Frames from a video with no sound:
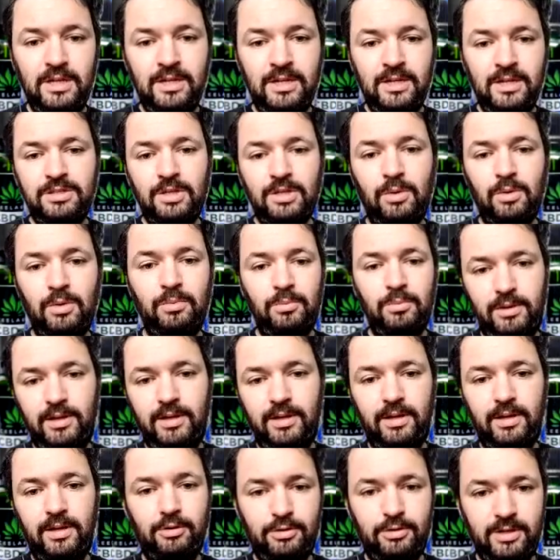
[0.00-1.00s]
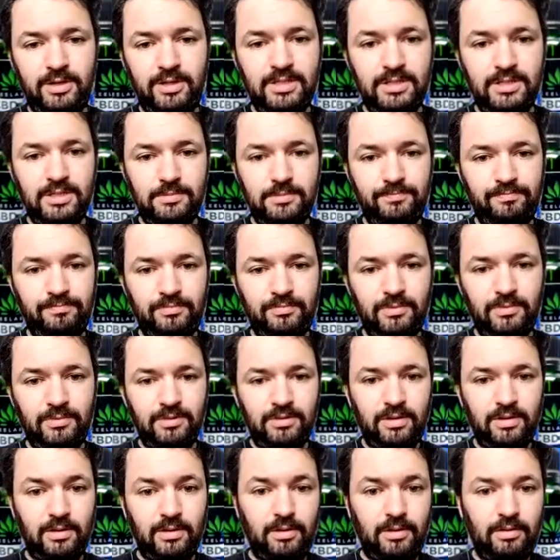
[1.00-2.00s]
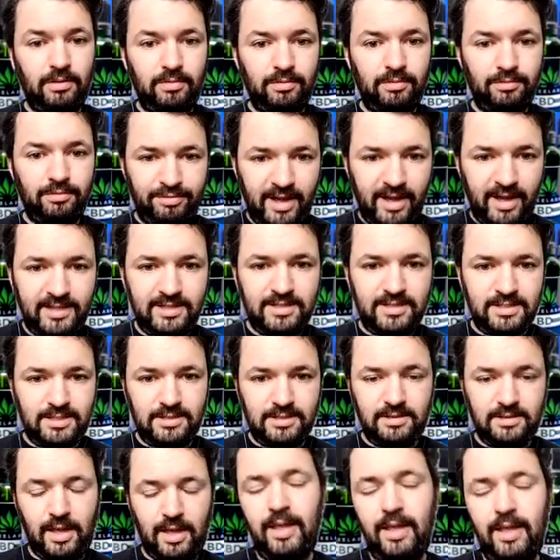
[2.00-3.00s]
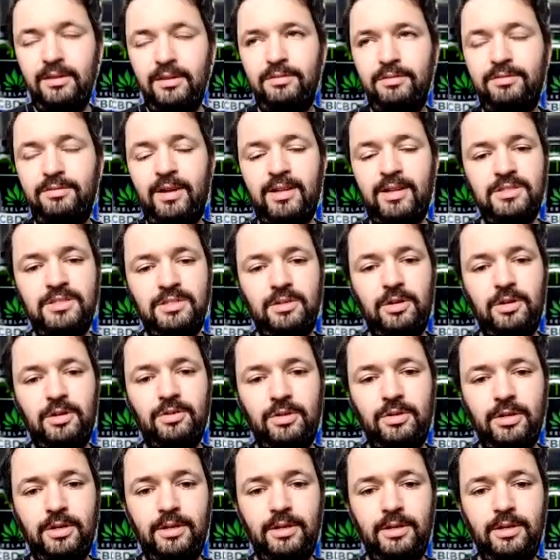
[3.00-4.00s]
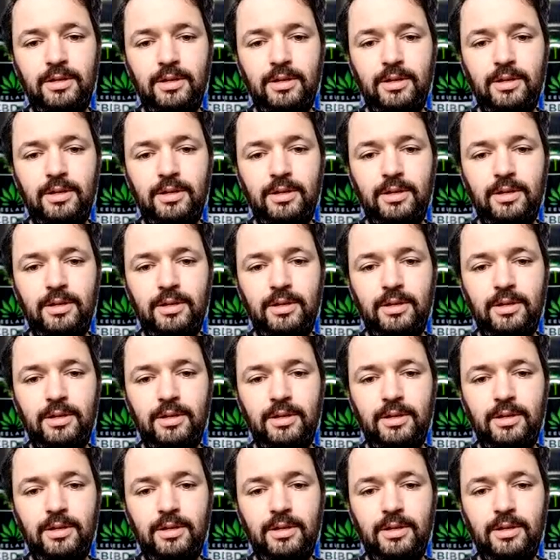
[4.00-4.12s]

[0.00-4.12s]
So when you increase the fats, the healthy fats in your diet,